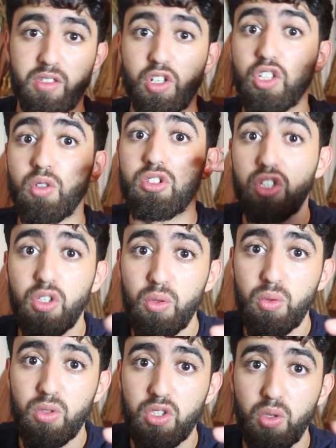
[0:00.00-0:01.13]
you could do two
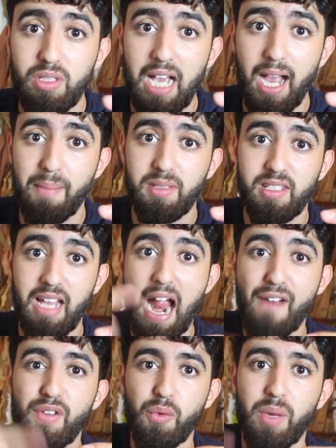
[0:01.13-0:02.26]
two times
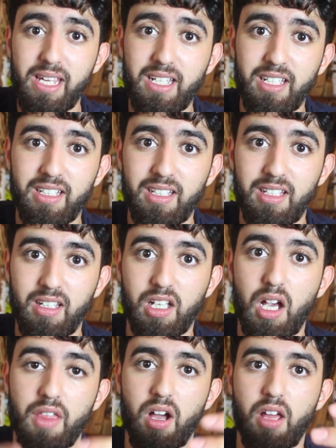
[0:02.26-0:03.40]
every week
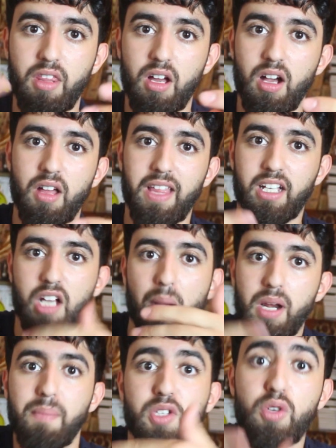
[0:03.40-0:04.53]
on the like
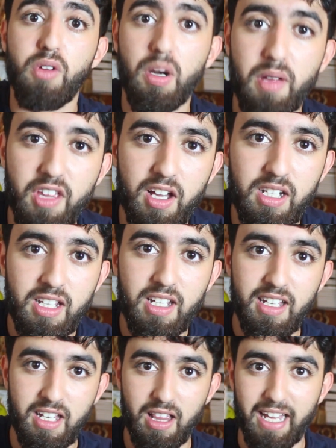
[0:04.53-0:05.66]
coming up to Ramadan.
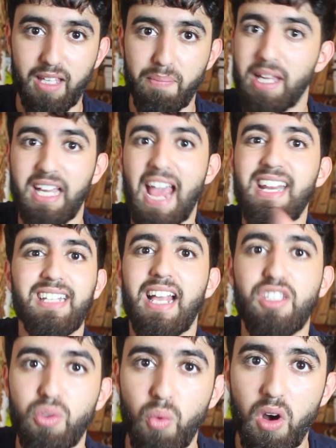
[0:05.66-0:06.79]
Like pick any
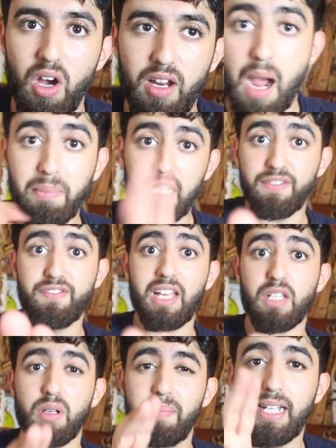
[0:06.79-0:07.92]
days you want. I believe if you
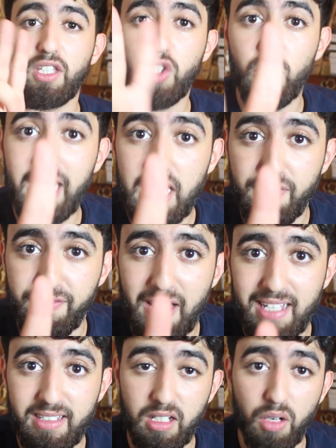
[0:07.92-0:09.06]
guys want to pick two days for
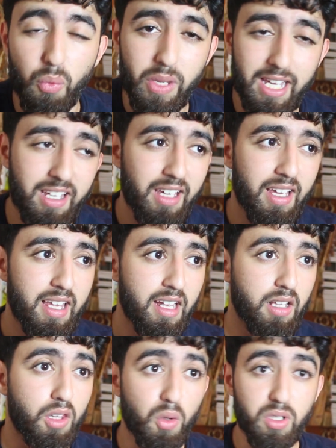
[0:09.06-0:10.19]
fasting a week,
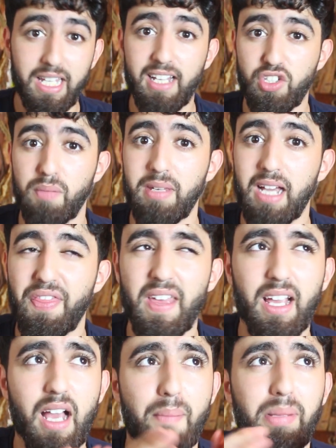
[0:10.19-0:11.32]
those days should be I
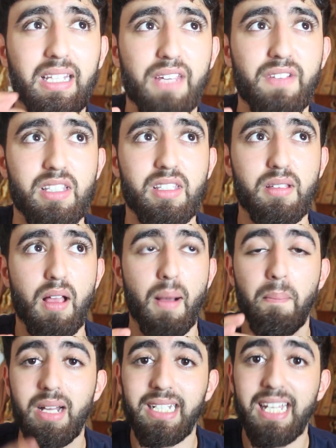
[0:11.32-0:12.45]
think I believe it's
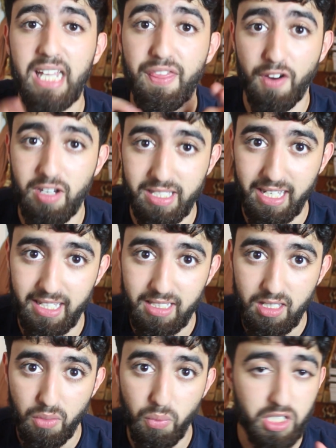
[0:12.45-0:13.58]
Monday and Thursday,
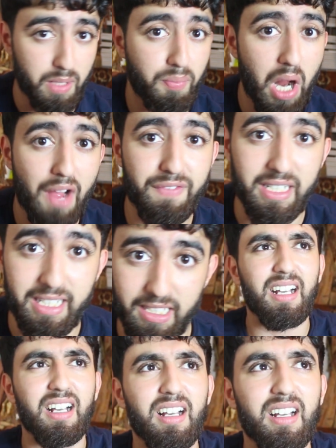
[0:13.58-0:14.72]
which the Prophet did